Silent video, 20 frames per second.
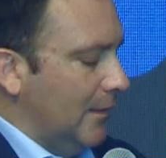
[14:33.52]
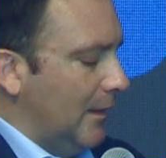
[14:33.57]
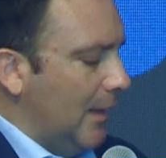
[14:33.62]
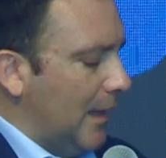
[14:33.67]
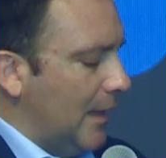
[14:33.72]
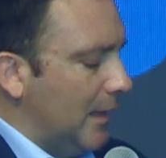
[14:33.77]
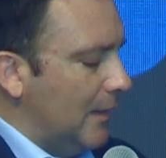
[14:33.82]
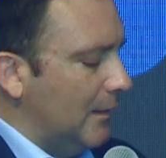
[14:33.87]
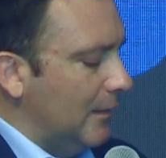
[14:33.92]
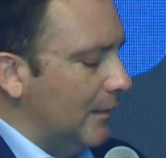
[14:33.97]

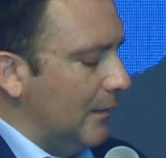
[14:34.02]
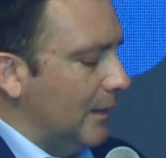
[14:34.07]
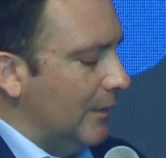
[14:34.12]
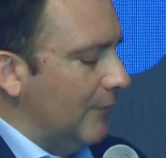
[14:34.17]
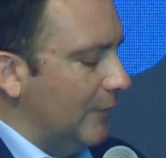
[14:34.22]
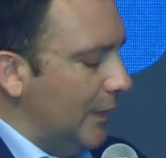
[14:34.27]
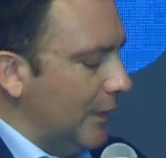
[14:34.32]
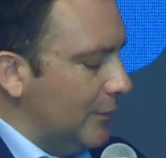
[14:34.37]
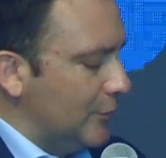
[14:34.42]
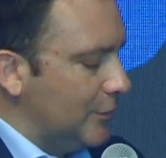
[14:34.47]
And
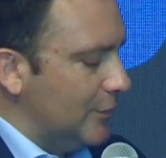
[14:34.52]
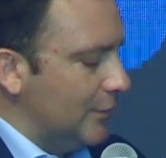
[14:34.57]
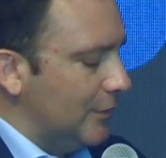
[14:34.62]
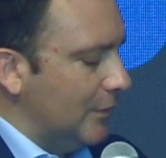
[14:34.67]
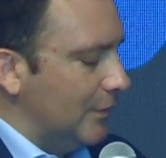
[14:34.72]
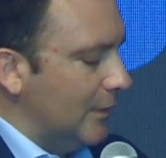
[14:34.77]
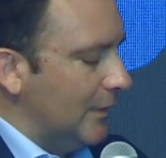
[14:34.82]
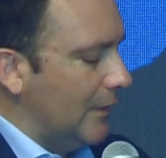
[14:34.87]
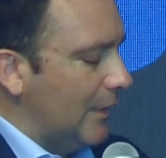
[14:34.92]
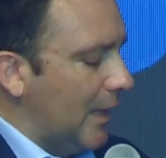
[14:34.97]

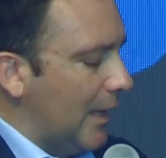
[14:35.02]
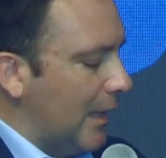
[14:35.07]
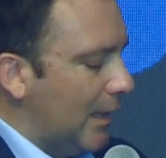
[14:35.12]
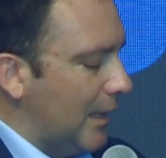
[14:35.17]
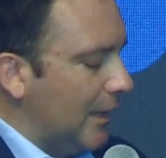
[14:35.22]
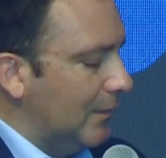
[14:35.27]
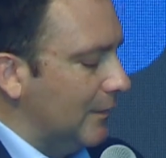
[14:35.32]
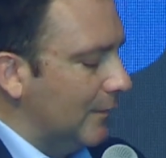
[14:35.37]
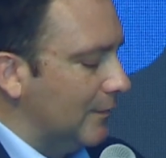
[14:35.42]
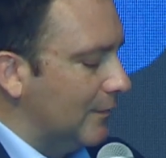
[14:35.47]
aviation
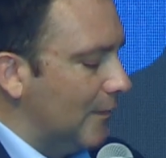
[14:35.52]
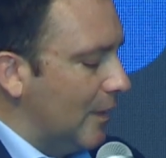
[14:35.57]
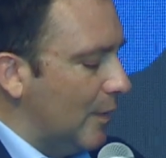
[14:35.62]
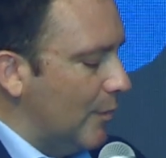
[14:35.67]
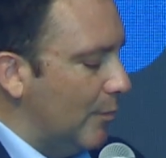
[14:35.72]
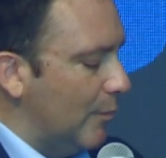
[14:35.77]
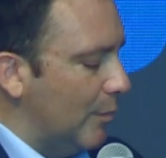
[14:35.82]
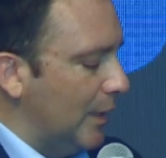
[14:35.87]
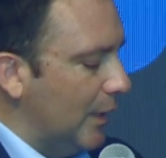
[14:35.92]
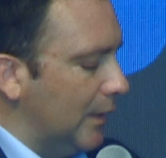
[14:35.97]
has
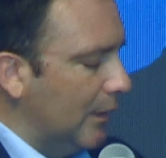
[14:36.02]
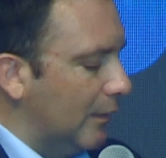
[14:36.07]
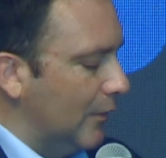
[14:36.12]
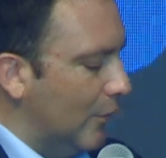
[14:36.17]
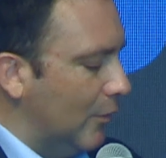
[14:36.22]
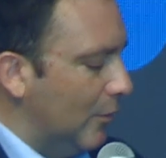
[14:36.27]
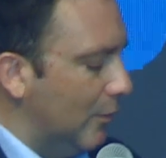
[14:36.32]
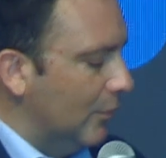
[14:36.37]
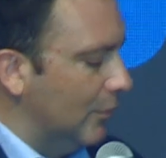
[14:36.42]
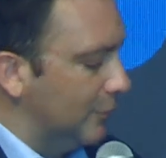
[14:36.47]
a big
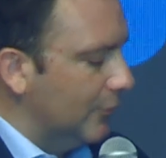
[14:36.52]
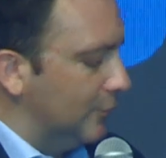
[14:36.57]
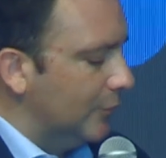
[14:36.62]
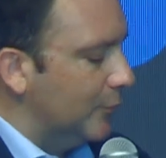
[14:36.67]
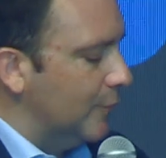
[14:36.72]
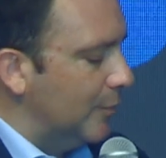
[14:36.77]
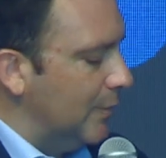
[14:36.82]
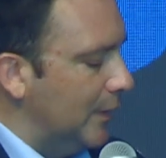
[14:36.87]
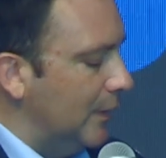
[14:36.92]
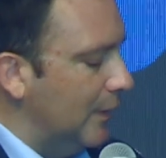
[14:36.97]
goal
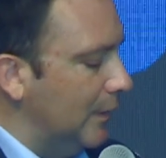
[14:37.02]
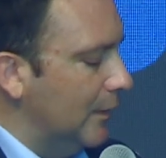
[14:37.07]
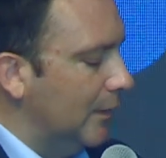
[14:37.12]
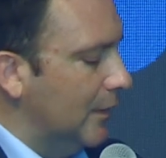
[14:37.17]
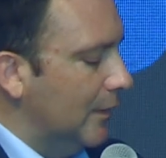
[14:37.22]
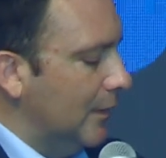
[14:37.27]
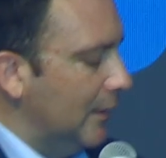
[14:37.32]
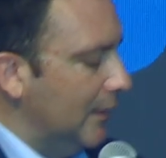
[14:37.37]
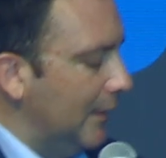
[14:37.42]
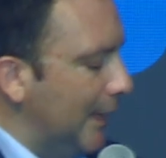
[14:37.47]
to be
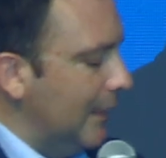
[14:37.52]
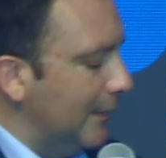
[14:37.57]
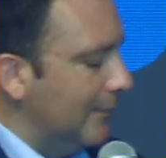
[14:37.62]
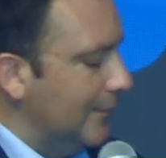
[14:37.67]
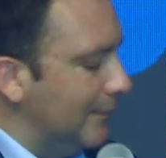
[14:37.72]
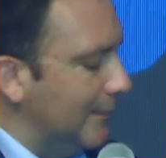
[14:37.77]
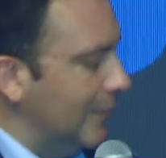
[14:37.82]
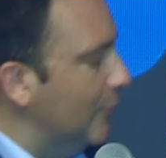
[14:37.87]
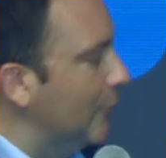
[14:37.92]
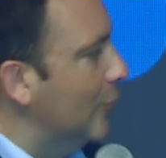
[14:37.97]
net
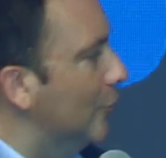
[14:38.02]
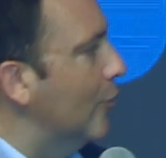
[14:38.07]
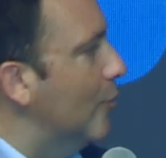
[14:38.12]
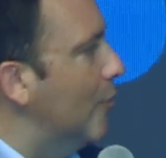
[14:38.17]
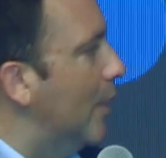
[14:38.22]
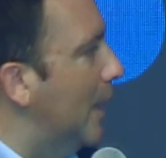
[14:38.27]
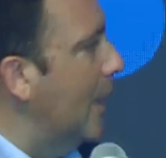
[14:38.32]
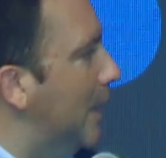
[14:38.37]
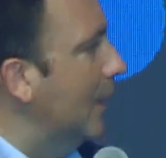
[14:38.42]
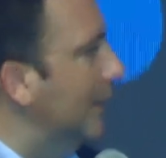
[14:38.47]
zero
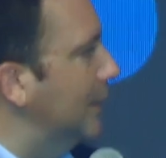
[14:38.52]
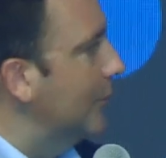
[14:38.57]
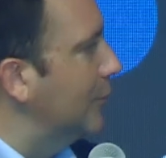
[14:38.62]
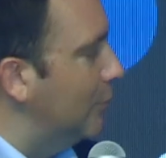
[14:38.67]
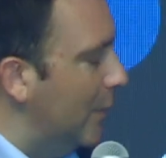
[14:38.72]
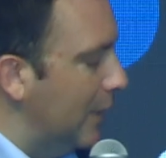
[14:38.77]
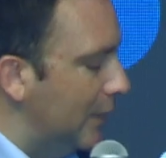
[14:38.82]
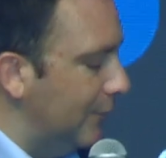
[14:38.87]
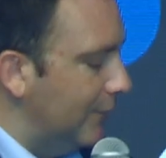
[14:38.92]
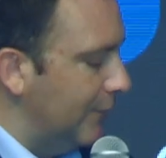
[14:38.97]
by
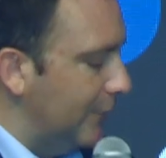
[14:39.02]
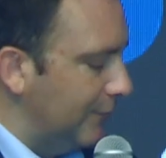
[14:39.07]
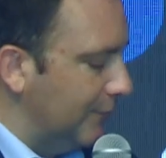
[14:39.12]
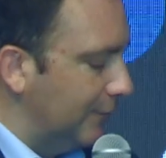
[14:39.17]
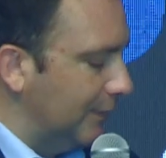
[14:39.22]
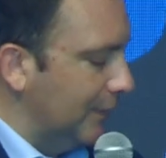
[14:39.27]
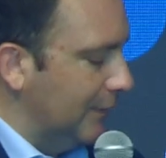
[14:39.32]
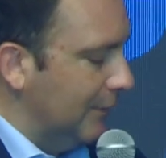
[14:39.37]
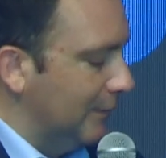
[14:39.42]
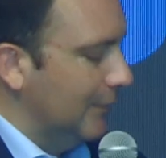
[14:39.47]

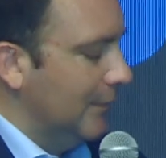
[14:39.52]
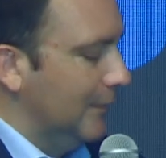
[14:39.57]
2050.